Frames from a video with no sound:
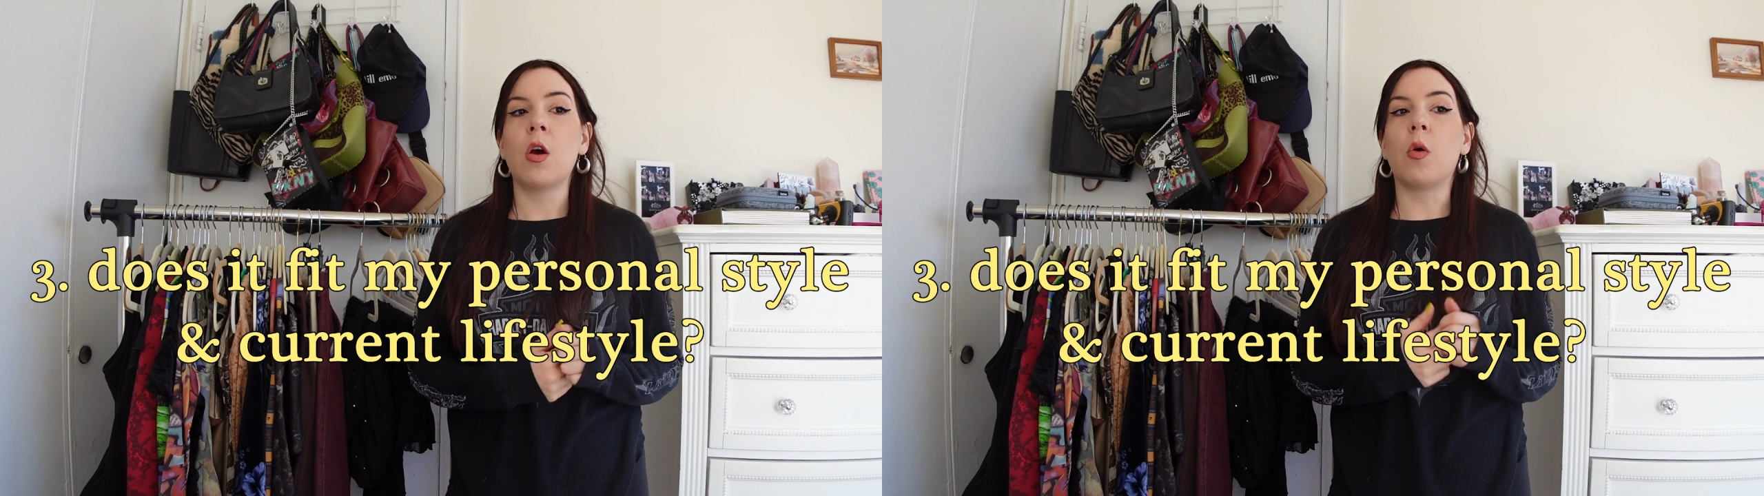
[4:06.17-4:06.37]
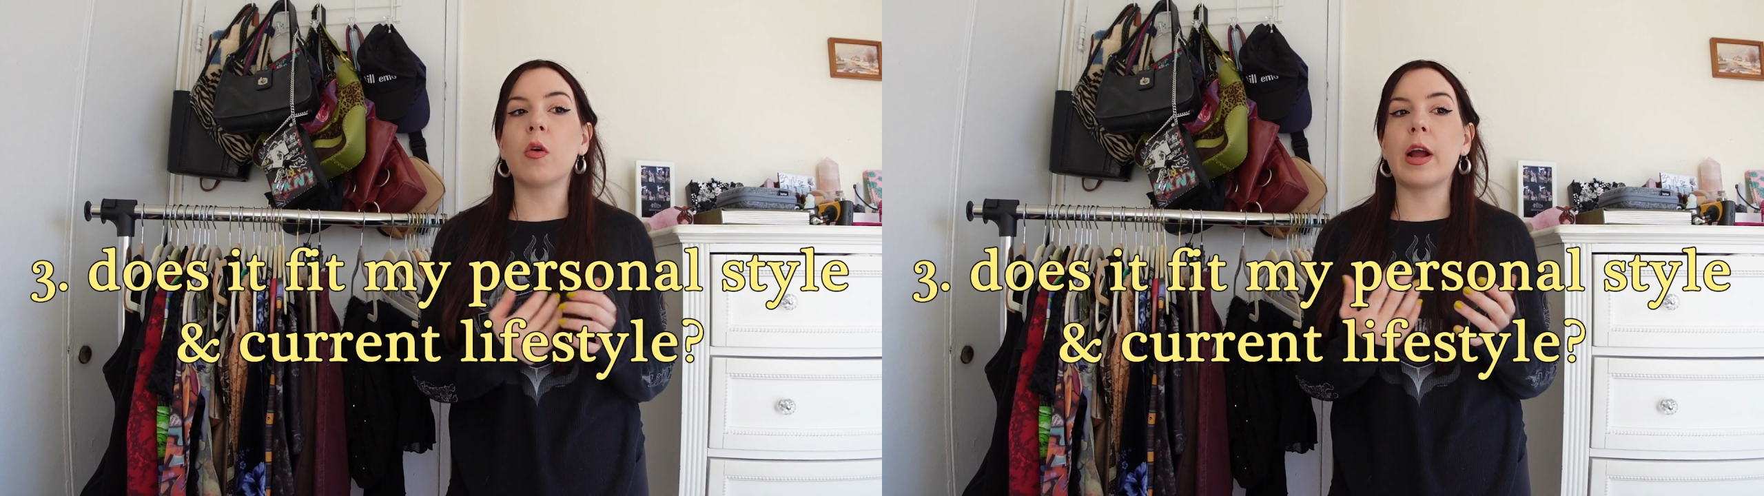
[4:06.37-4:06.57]

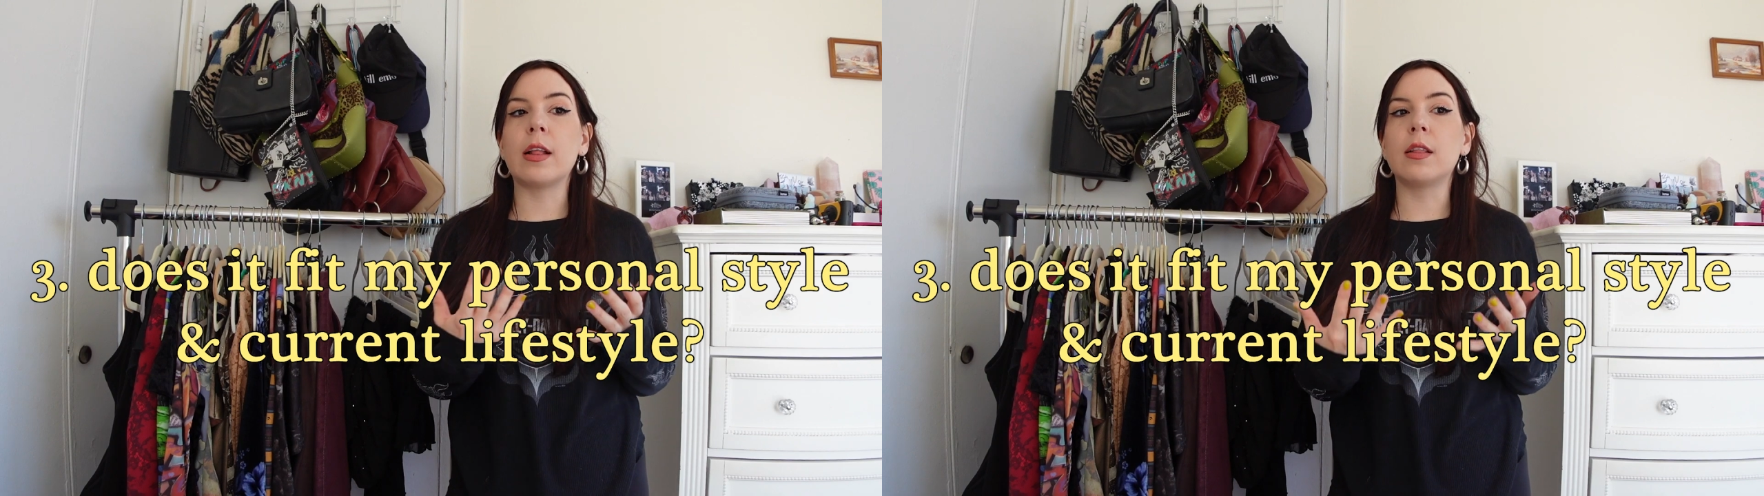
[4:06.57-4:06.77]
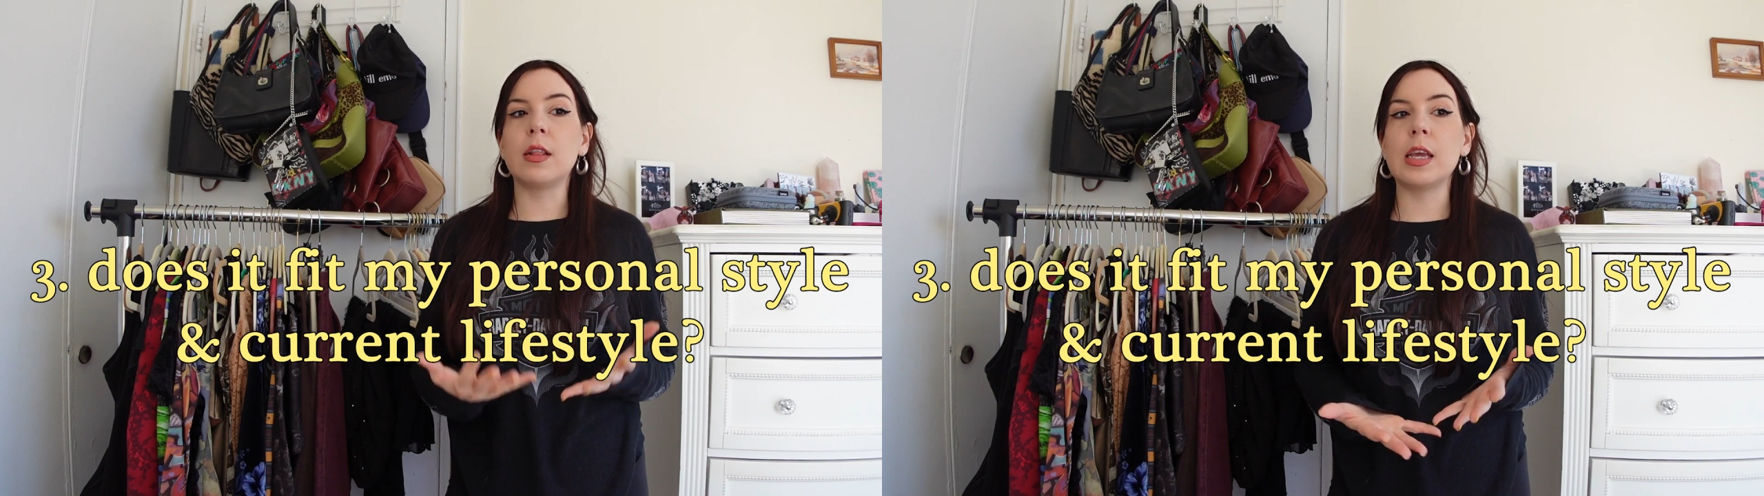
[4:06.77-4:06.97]
or
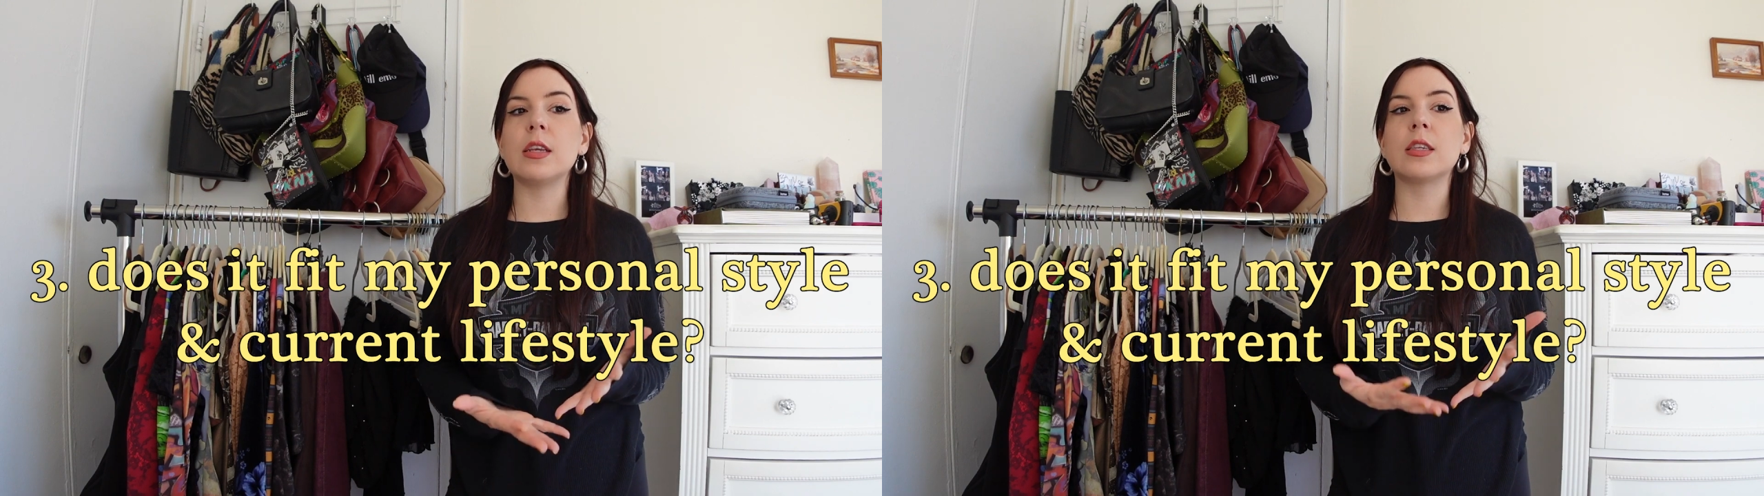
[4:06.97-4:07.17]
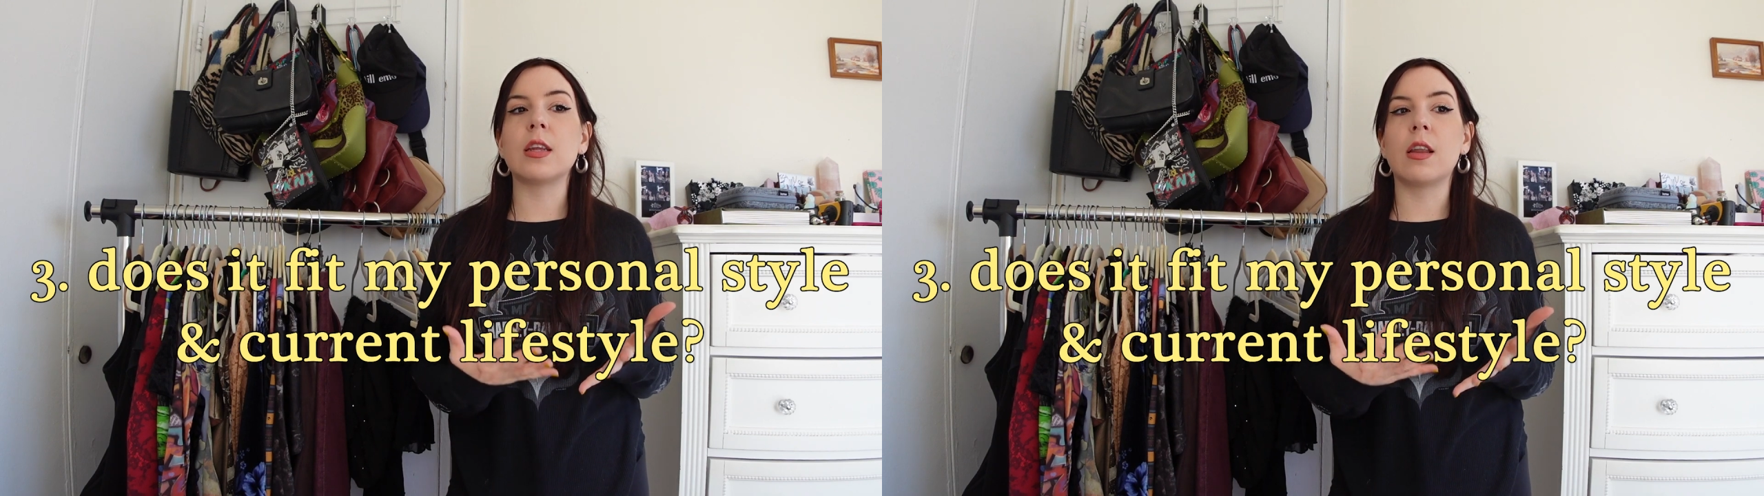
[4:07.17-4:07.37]
at
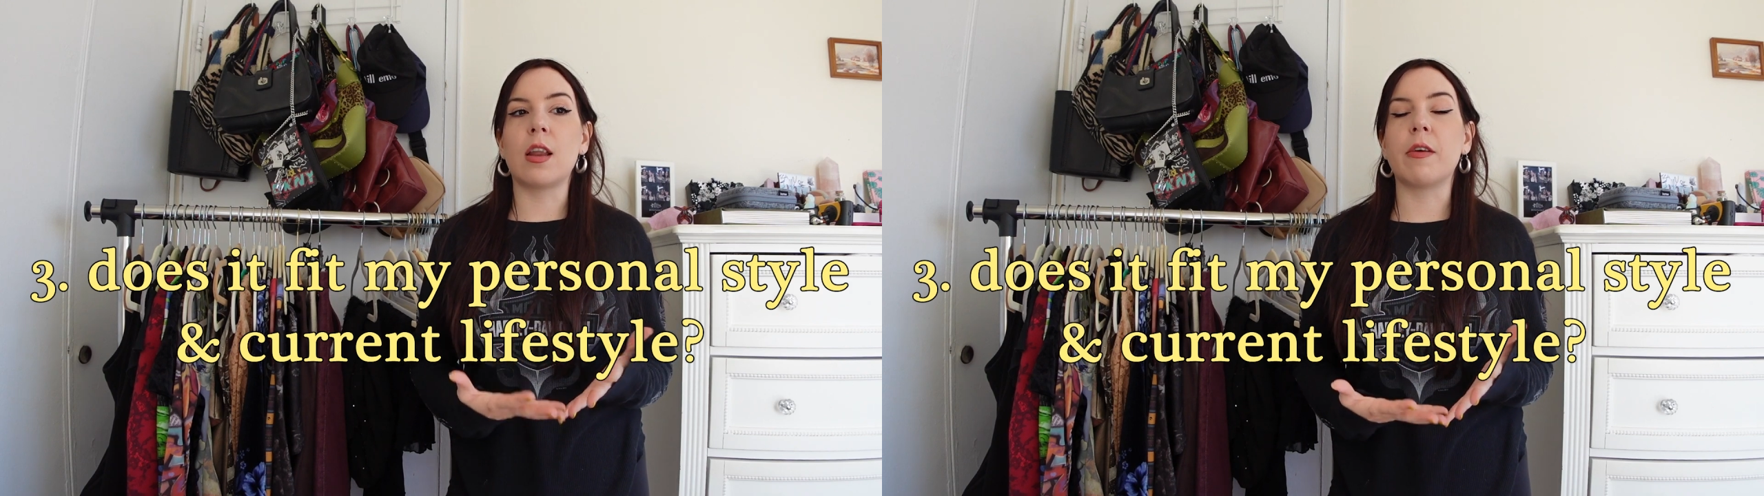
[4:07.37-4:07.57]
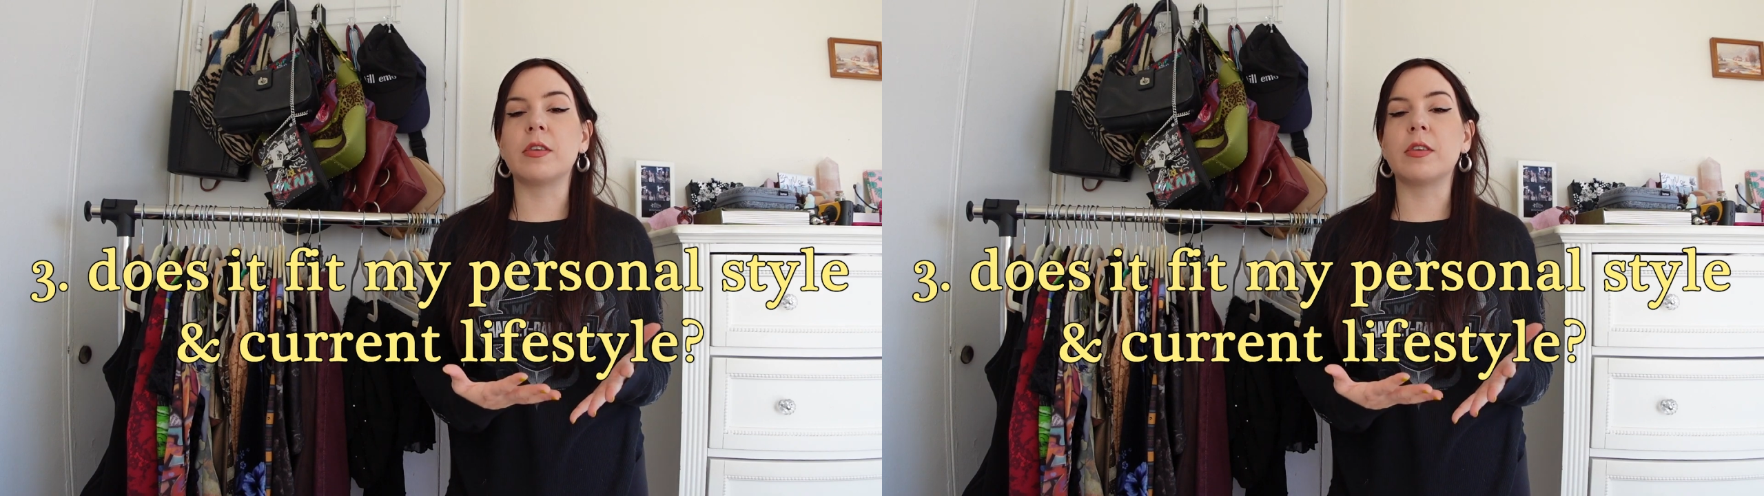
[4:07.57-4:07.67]
least enough